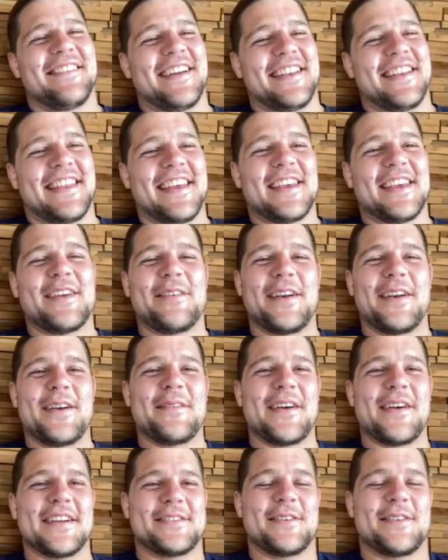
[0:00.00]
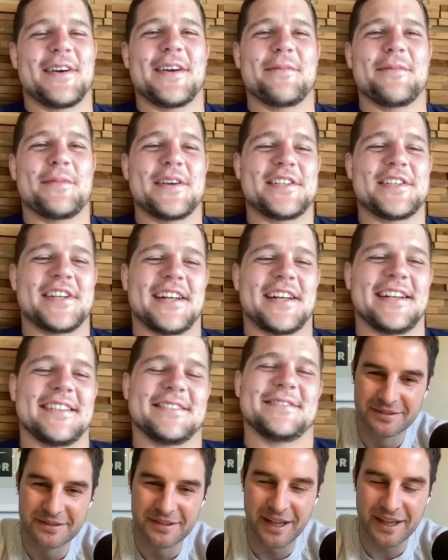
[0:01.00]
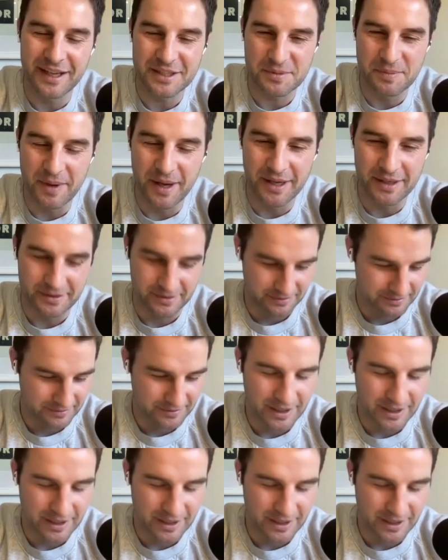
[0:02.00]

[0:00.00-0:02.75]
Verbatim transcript: well, thank you very much. I appreciate it. Thanks, mate.